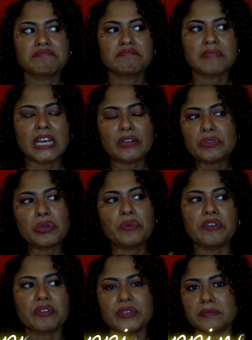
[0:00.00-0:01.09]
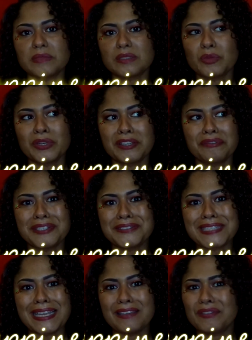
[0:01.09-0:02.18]
I don't know what Christmas morning feels
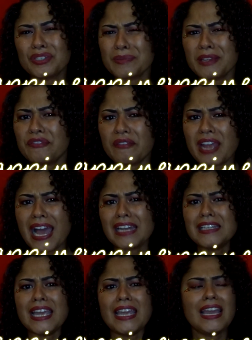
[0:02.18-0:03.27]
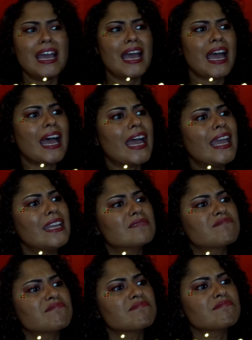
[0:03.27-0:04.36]
like. Even though it's my favorite holiday, I
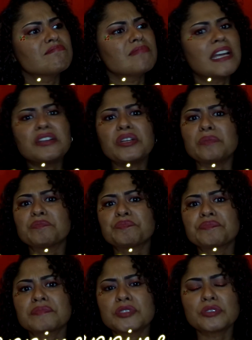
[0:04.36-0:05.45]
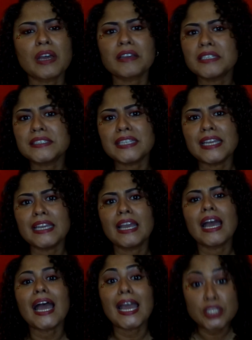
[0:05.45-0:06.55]
don't know. So I'm gonna say,
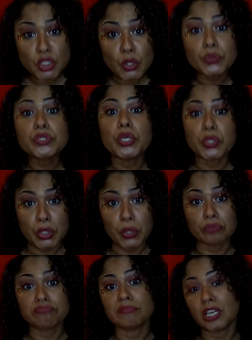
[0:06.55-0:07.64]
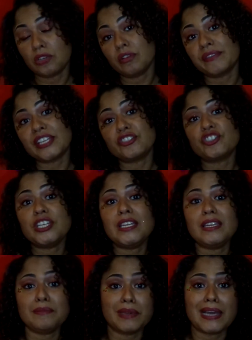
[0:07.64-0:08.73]
I don't know. I don't know if that's
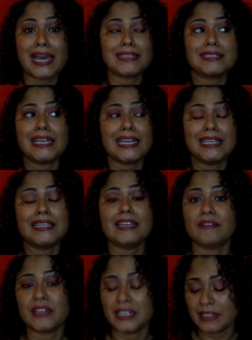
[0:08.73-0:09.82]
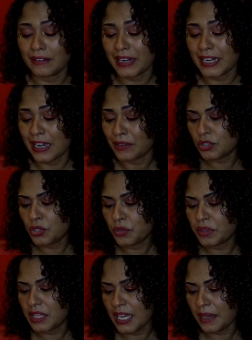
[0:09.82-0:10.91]
cheating, but honestly, I can't think of anything right now. Do you
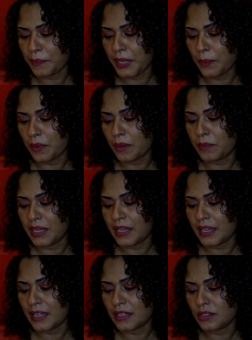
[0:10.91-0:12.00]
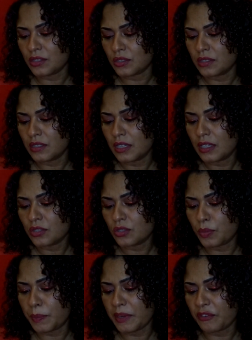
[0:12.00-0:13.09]
think people begin to
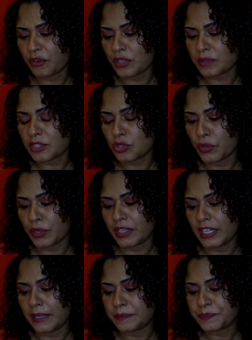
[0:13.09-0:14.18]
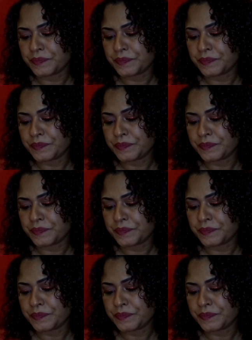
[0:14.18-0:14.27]
prepare for Christmas too early?